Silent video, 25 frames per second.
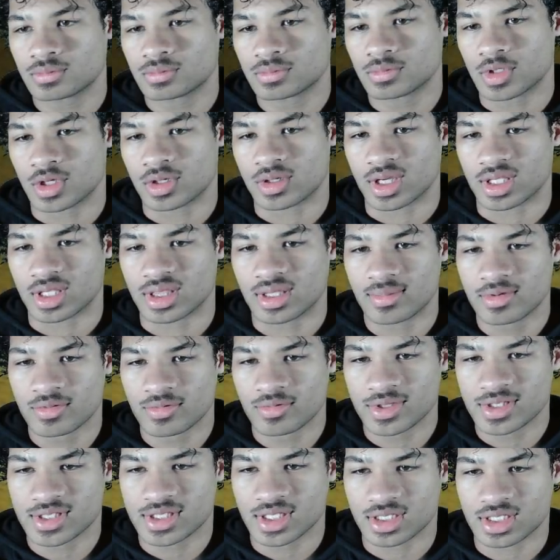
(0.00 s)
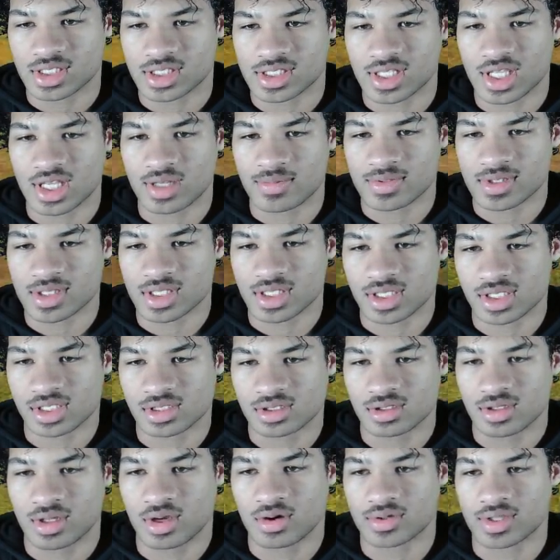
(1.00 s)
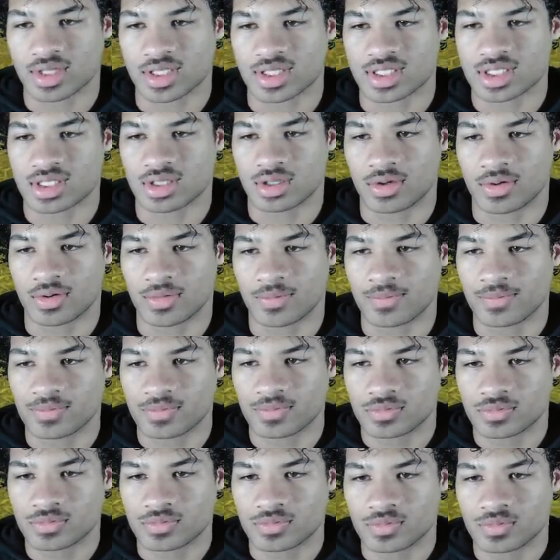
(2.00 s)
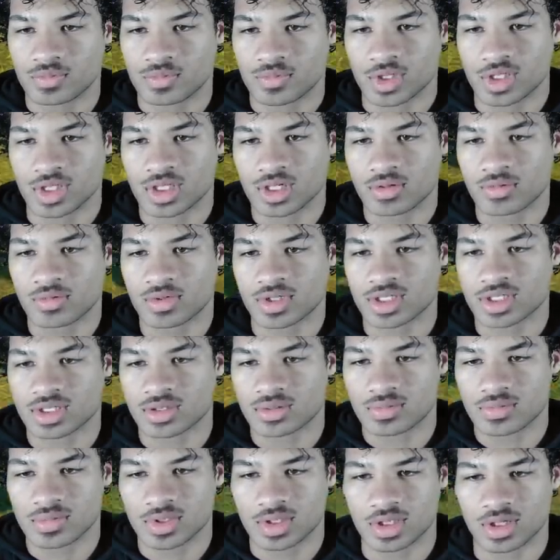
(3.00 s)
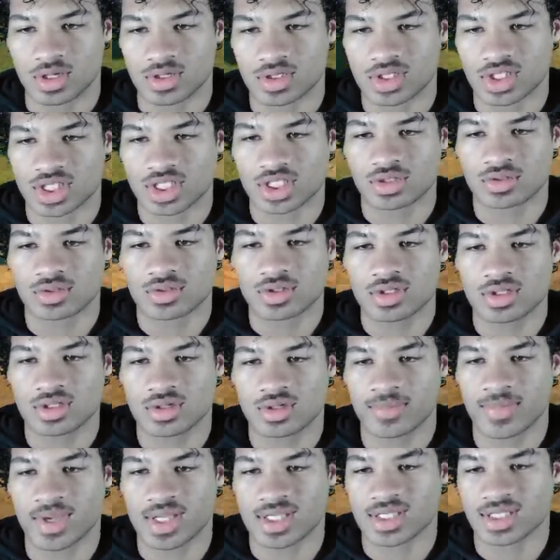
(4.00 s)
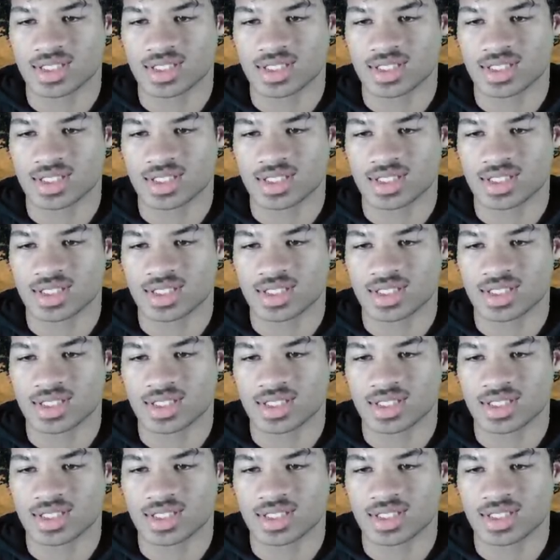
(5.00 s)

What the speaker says: Okay, let me reset the standing position. Okay, so you hit them with, you know, just the basic